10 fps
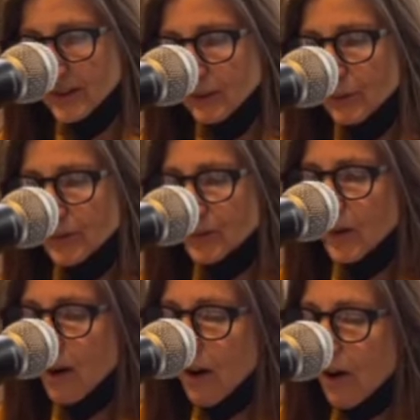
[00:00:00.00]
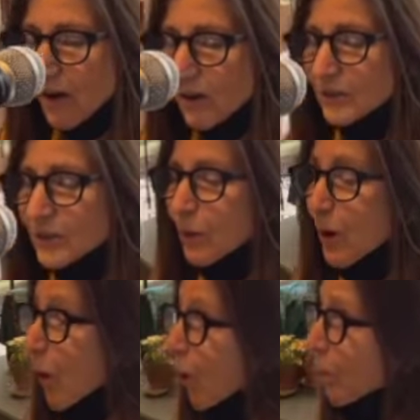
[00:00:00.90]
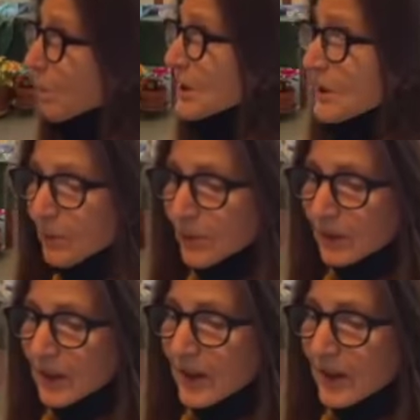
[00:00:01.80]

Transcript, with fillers: which is a call to a whole people